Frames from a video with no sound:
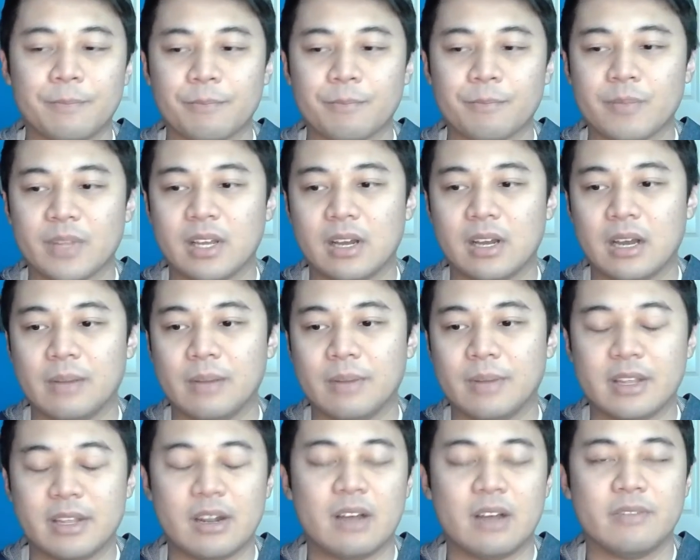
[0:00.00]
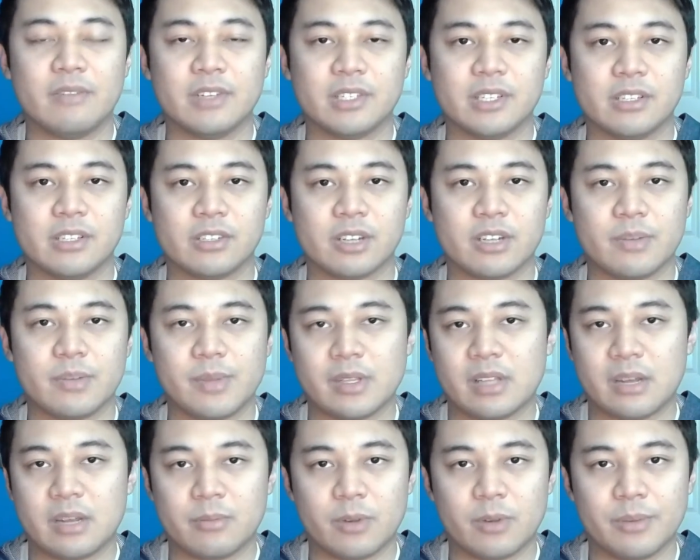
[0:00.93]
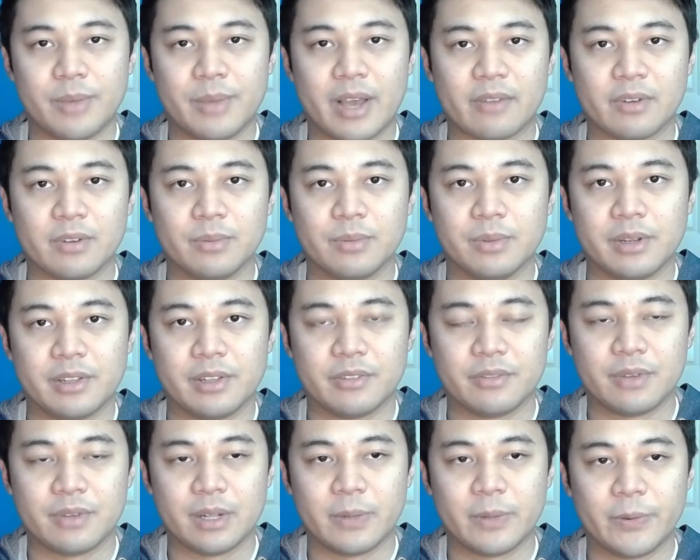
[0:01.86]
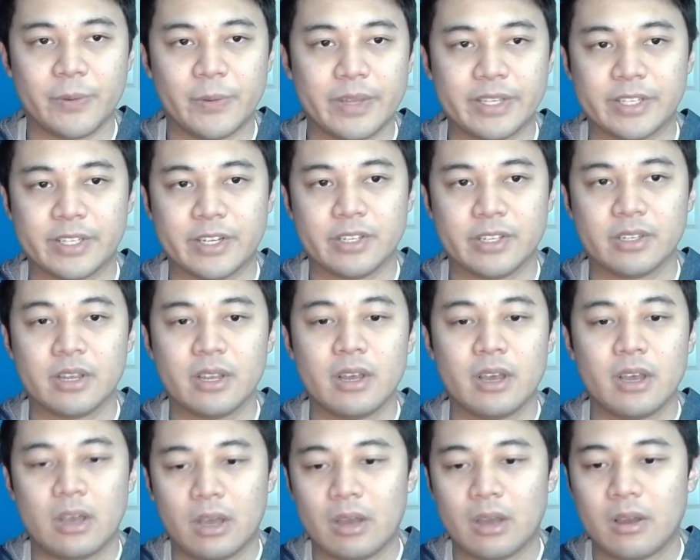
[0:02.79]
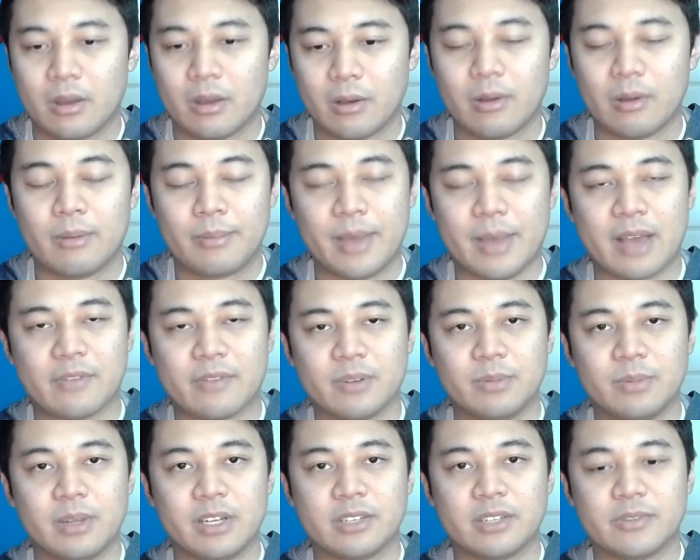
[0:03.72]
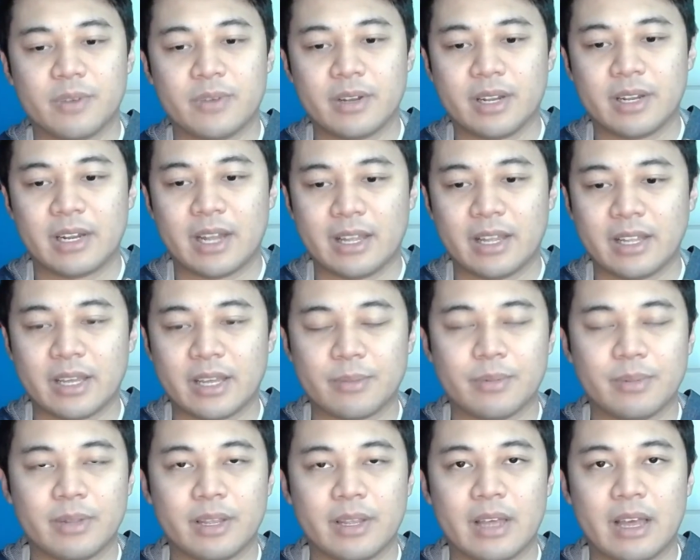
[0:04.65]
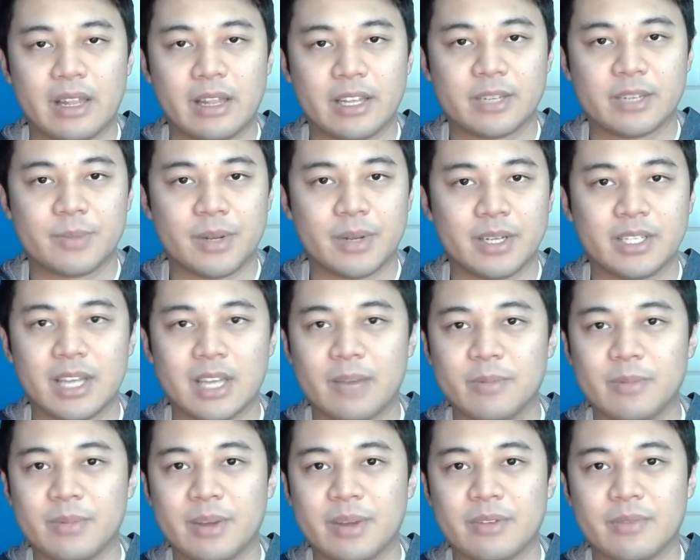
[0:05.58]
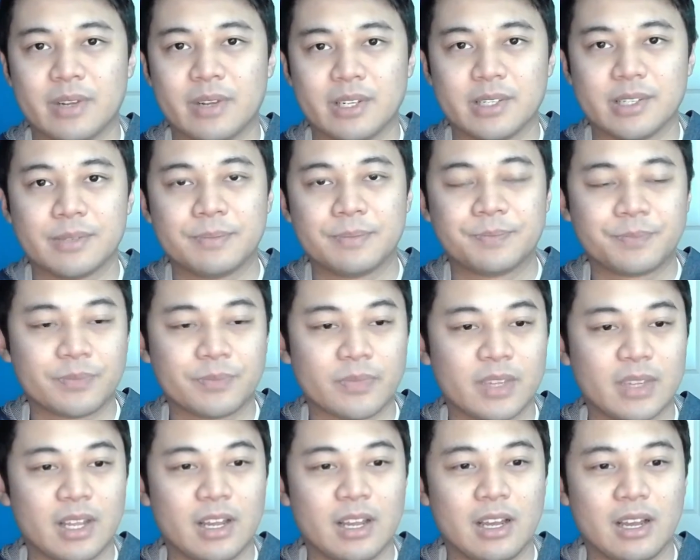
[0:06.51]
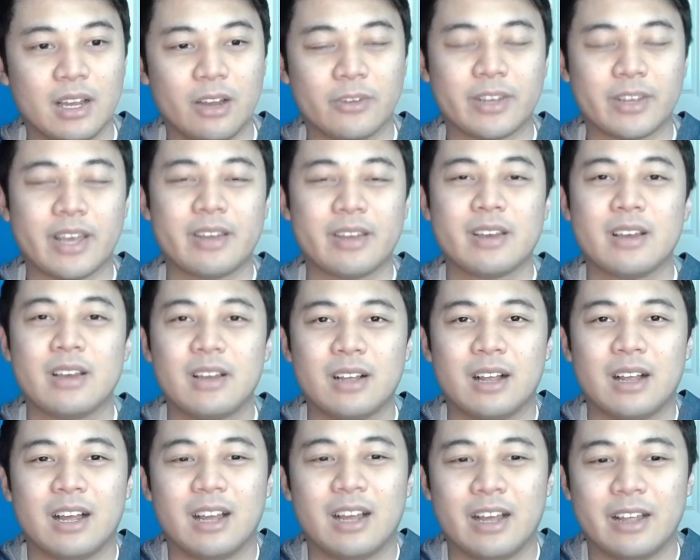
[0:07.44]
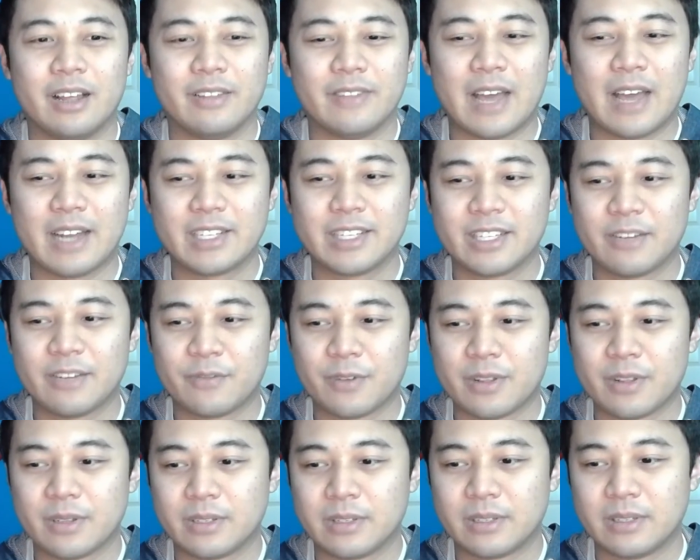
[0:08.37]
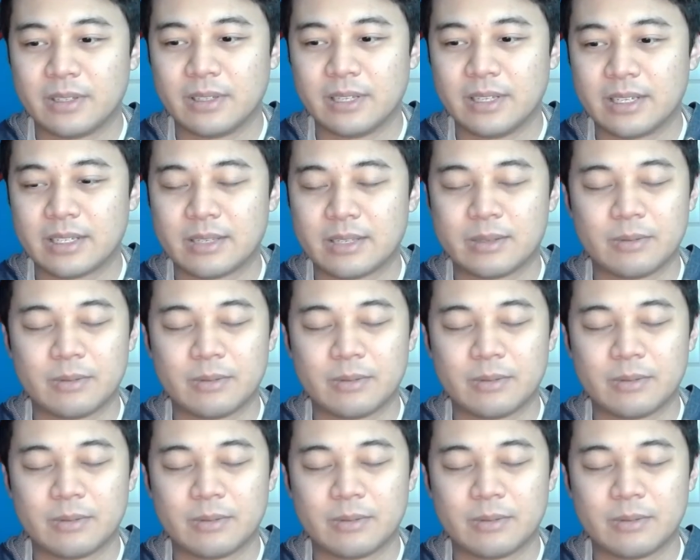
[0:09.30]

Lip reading: And then obviously there's going to be a lot more Back 4 Blood in the following weeks, because Back 4 Blood is fun, and I like playing. I like spending time with my friends. Okay, that is it for this